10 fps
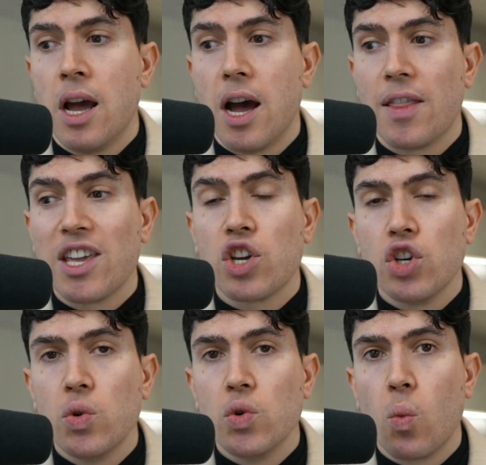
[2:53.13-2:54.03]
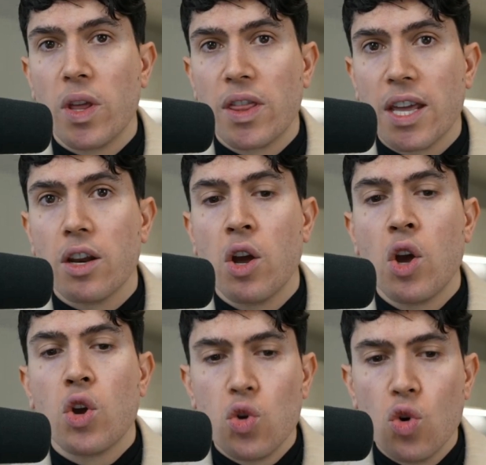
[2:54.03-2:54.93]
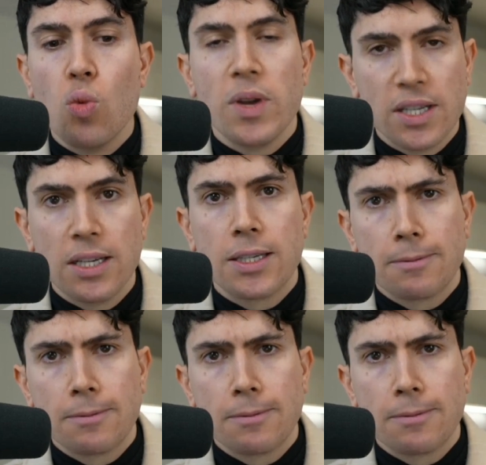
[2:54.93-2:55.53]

that you can use within your business.